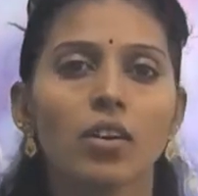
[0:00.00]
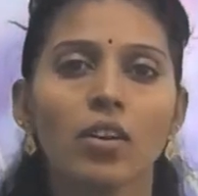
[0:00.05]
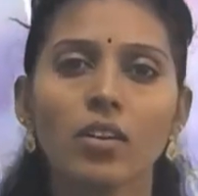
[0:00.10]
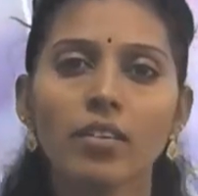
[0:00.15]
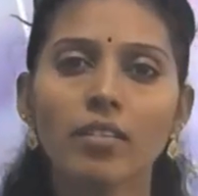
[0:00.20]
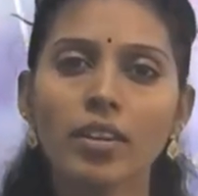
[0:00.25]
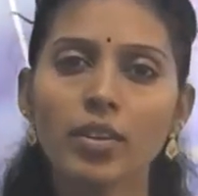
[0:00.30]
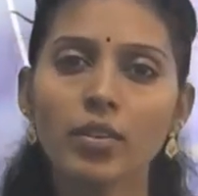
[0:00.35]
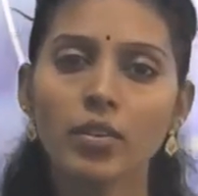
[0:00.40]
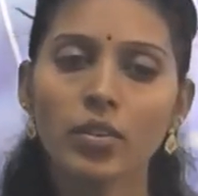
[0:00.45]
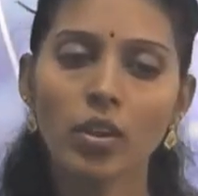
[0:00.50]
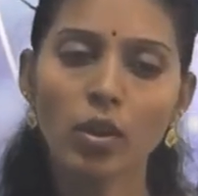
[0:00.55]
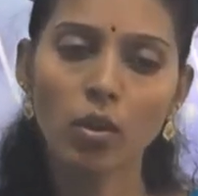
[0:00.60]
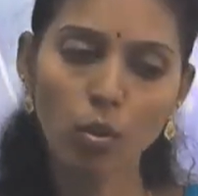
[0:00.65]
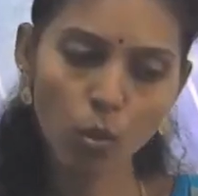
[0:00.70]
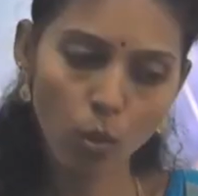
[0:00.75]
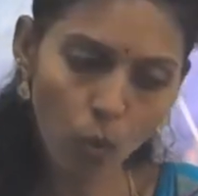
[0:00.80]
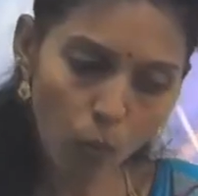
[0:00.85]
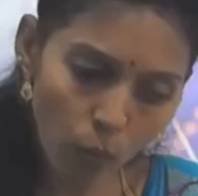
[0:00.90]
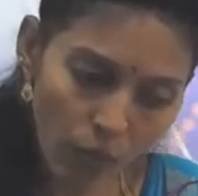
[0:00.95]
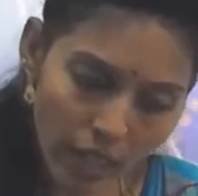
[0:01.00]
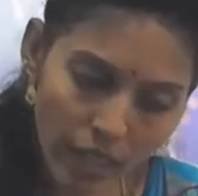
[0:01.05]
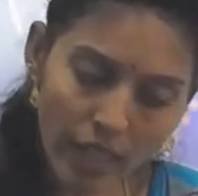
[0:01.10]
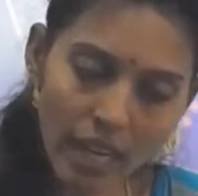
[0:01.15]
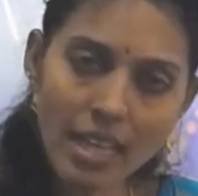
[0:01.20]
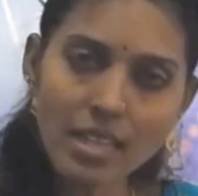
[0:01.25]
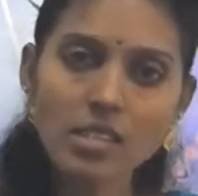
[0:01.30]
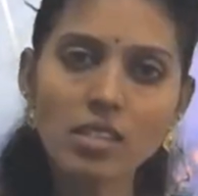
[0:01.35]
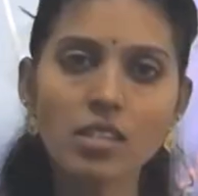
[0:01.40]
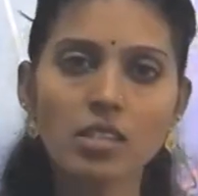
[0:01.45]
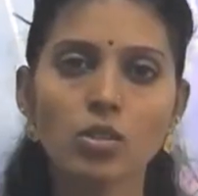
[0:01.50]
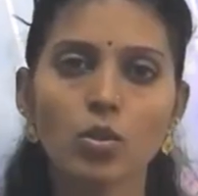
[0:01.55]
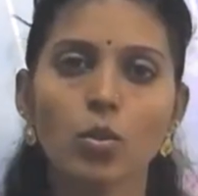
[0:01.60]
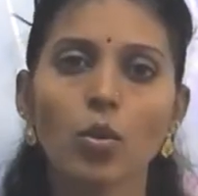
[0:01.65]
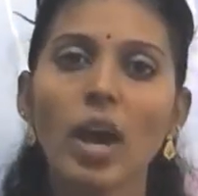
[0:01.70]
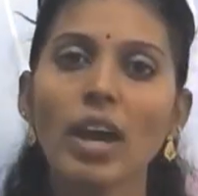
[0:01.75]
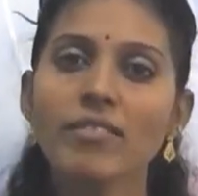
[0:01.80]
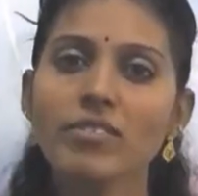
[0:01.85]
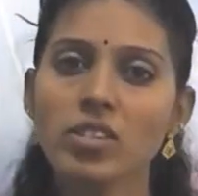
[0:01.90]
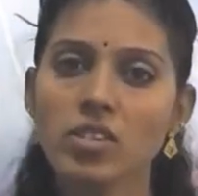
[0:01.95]
already in your lower classes
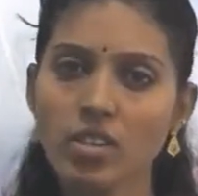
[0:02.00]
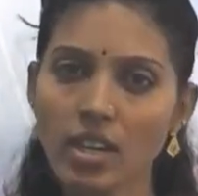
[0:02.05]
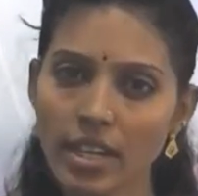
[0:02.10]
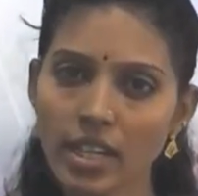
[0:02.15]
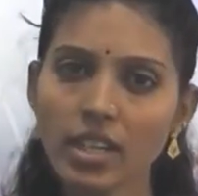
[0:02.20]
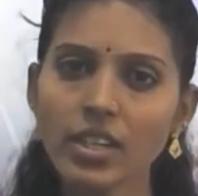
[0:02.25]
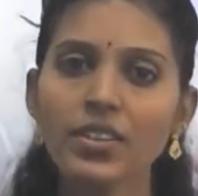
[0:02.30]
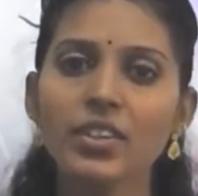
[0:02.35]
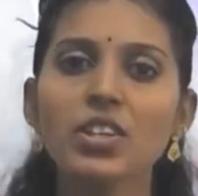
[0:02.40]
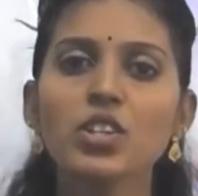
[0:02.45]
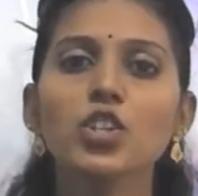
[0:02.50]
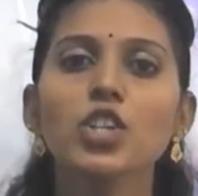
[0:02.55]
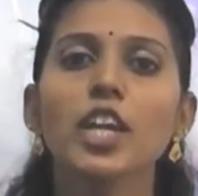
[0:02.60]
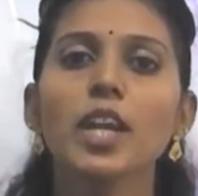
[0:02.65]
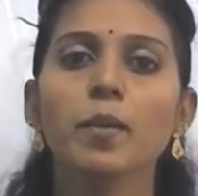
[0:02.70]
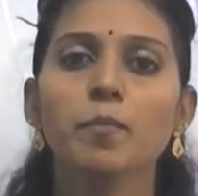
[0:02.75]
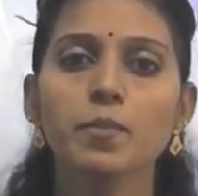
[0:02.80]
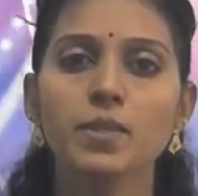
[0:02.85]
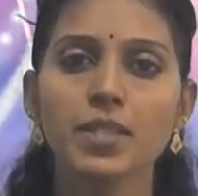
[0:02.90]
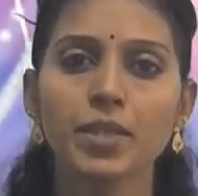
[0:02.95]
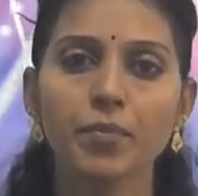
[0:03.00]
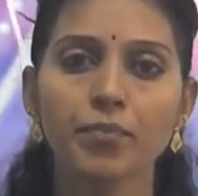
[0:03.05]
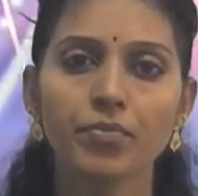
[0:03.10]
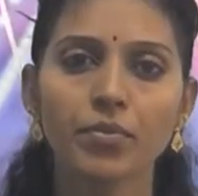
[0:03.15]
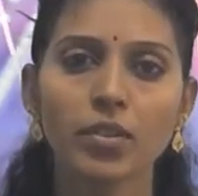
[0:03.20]
you have studied the shapes: